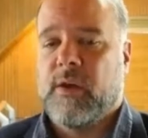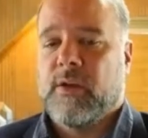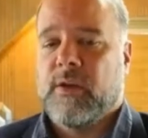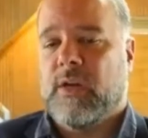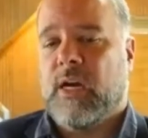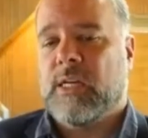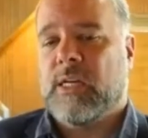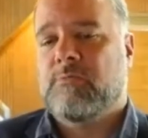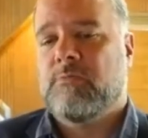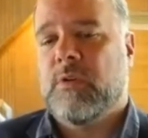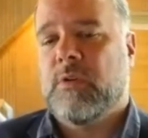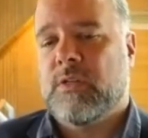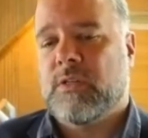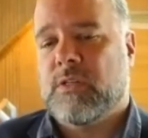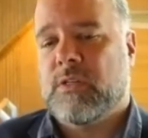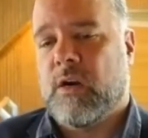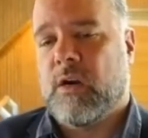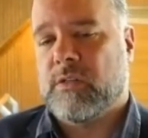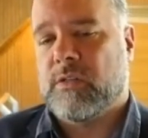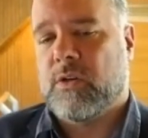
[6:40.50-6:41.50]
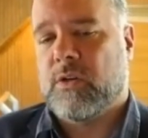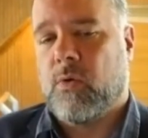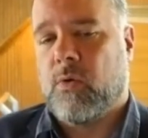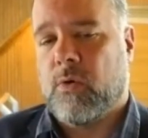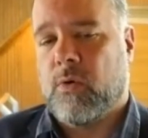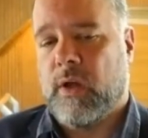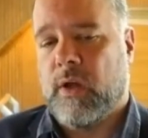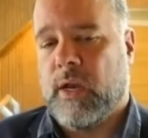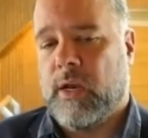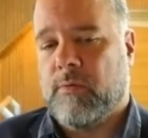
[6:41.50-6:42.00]
So that's when it starts
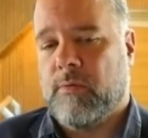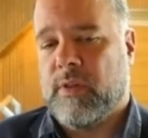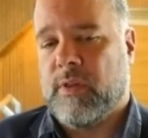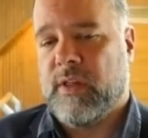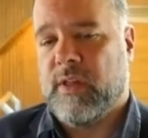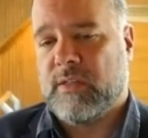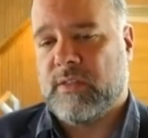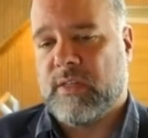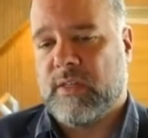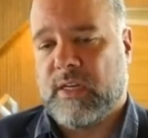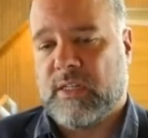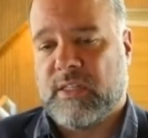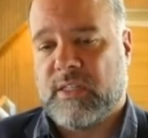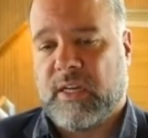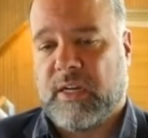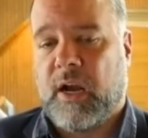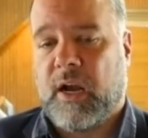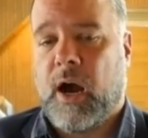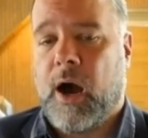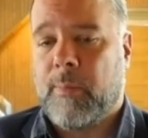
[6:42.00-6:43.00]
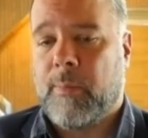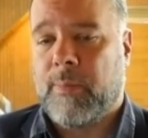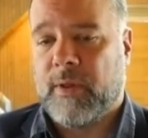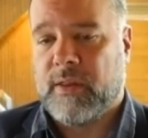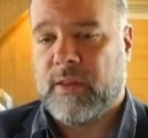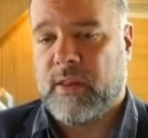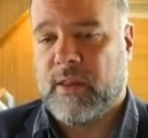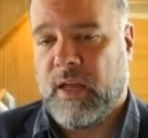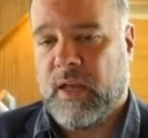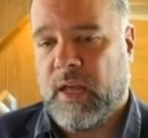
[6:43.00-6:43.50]
correlating with things like
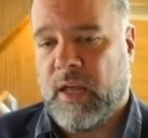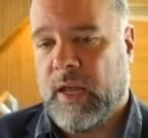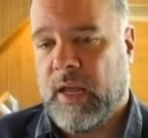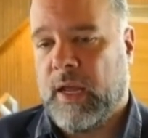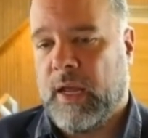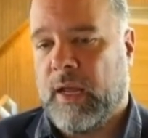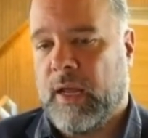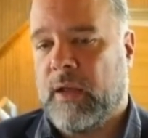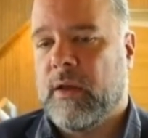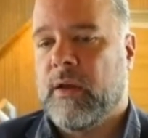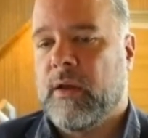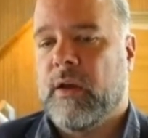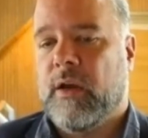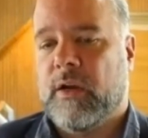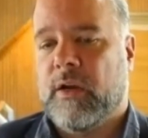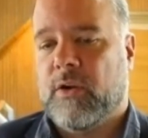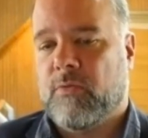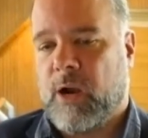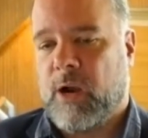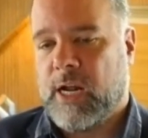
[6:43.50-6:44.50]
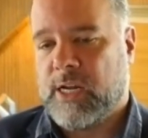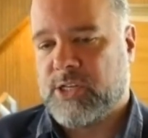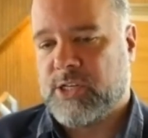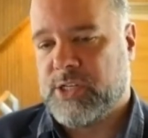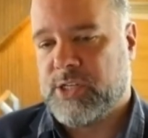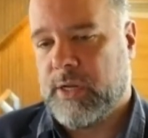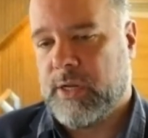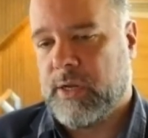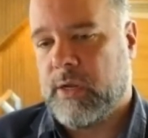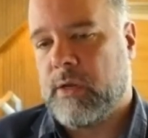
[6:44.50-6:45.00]
psychopathy,
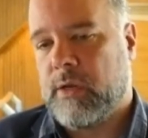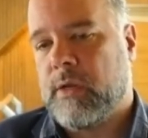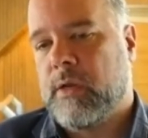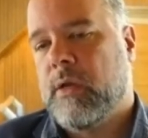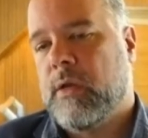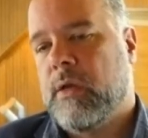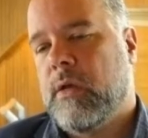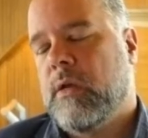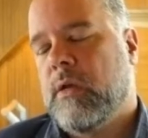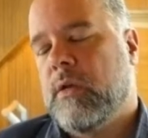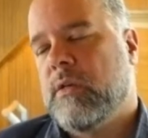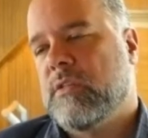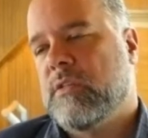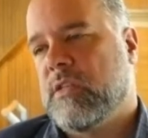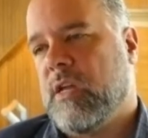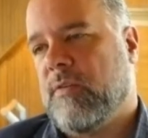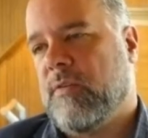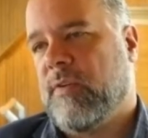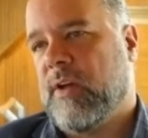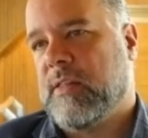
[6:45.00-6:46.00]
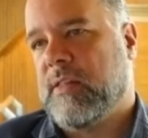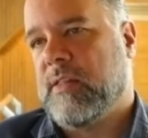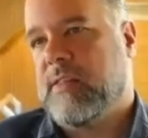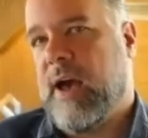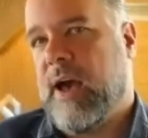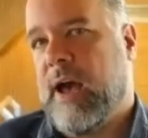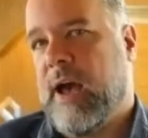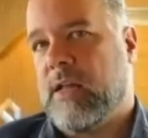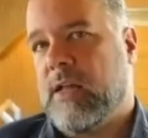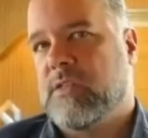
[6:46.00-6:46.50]
aggression, stuff like
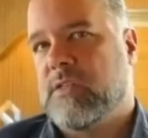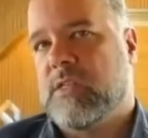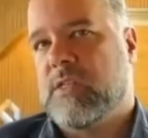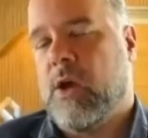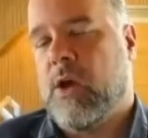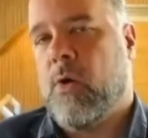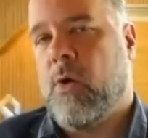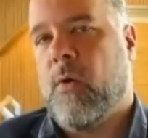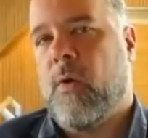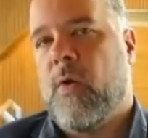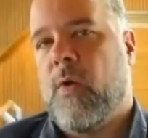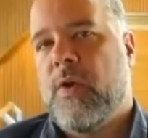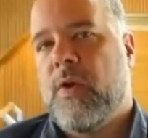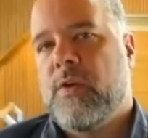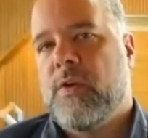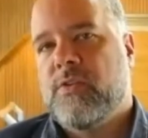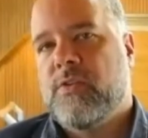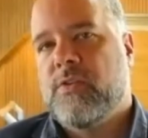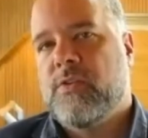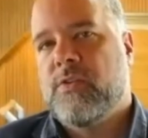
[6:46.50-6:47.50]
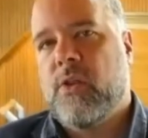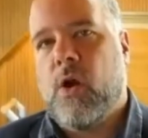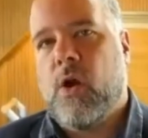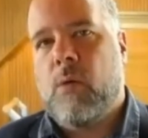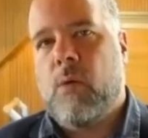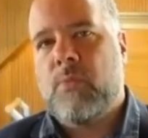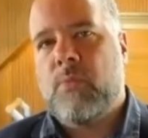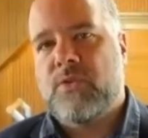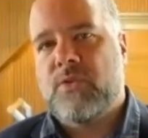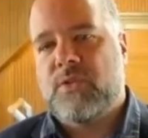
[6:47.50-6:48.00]
that. So there
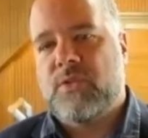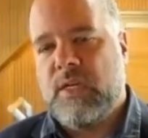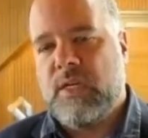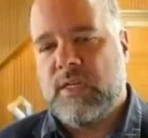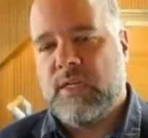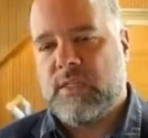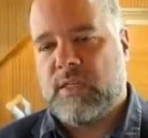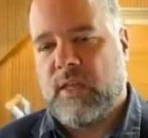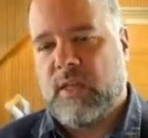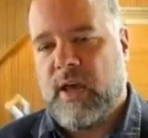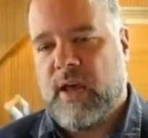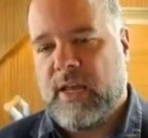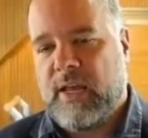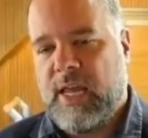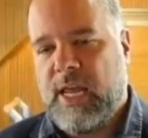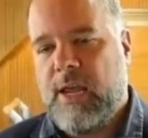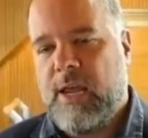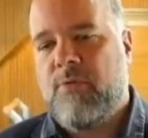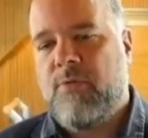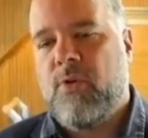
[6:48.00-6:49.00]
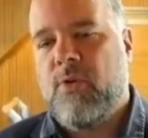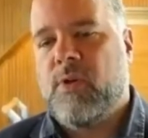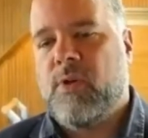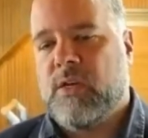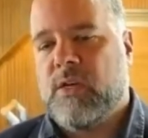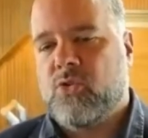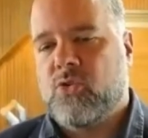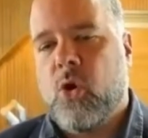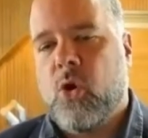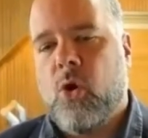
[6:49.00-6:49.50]
almost is like, even with a
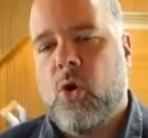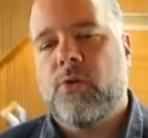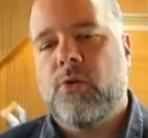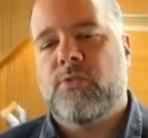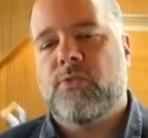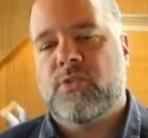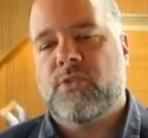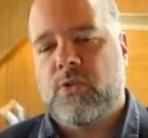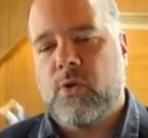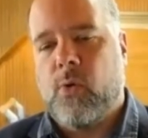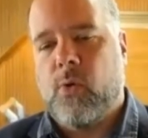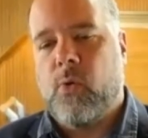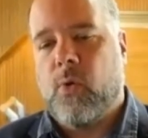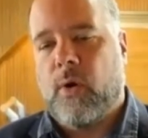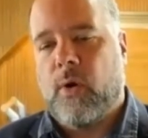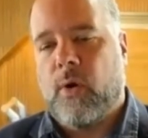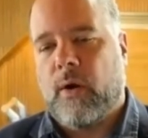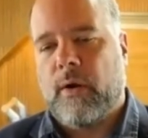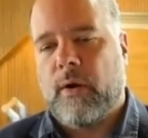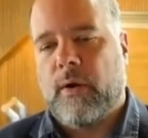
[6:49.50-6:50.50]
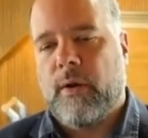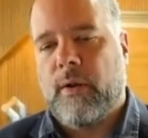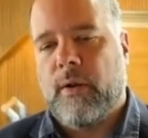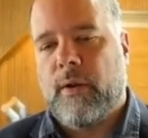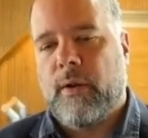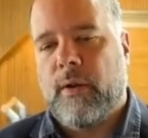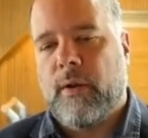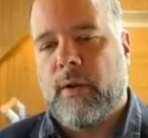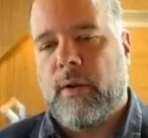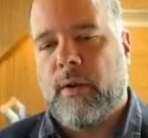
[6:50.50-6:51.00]
total score,
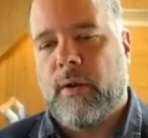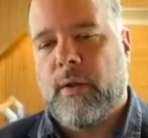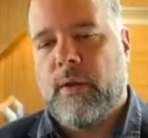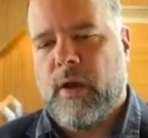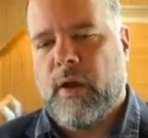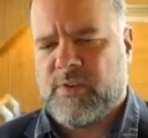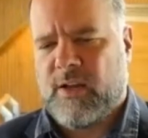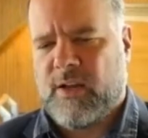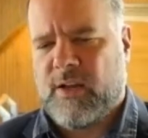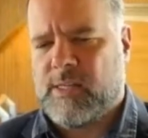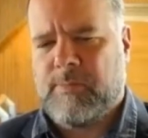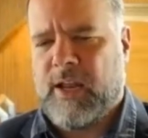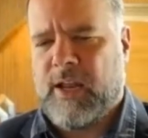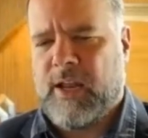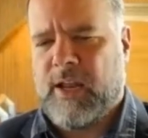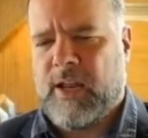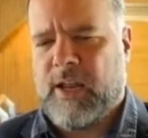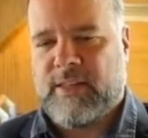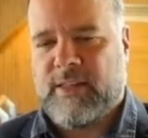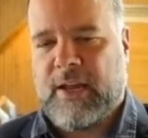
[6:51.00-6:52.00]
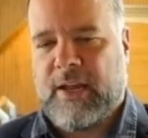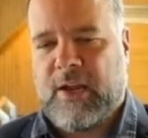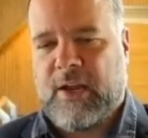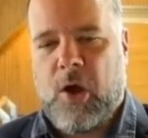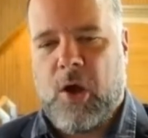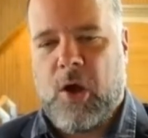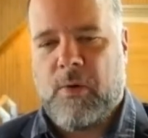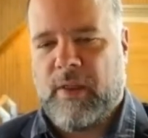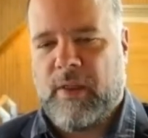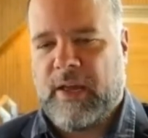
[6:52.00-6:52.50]
I've talked about it as
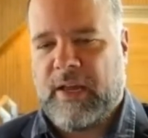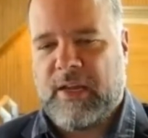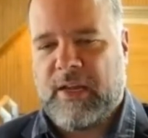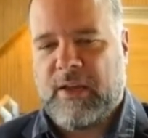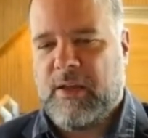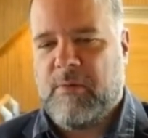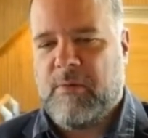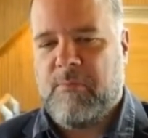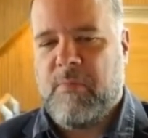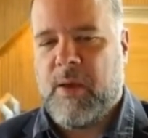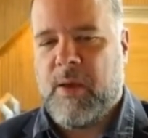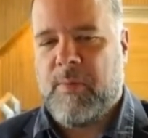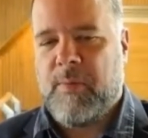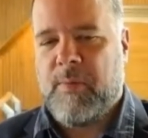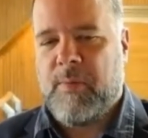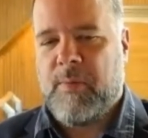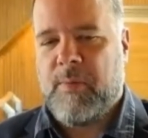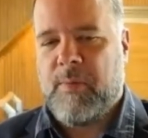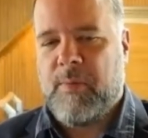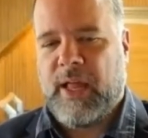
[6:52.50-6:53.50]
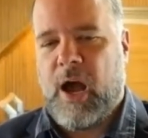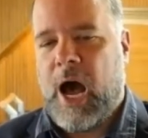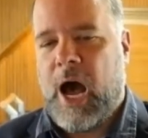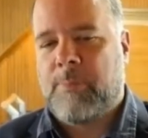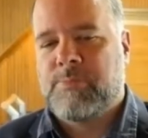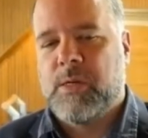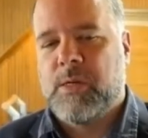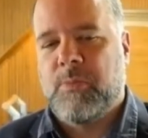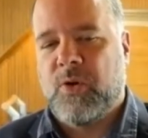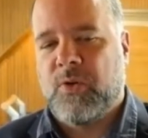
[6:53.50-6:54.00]
like maybe like an
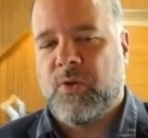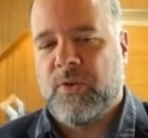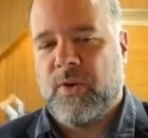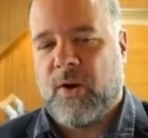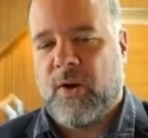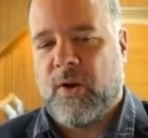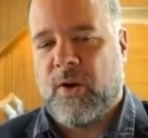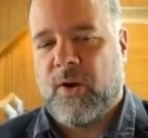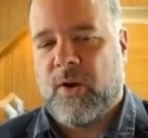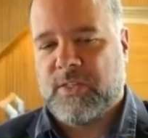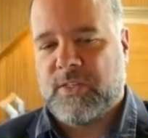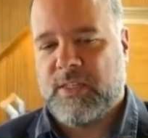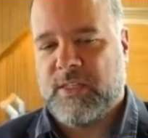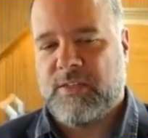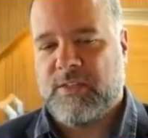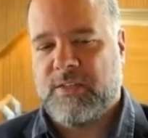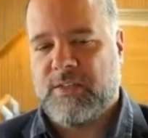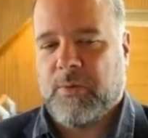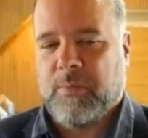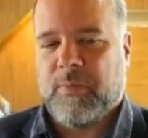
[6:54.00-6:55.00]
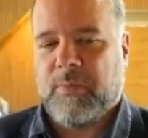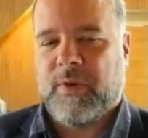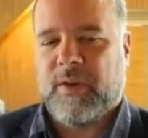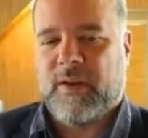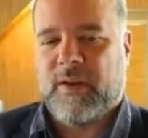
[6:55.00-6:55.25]
optimal narcissism.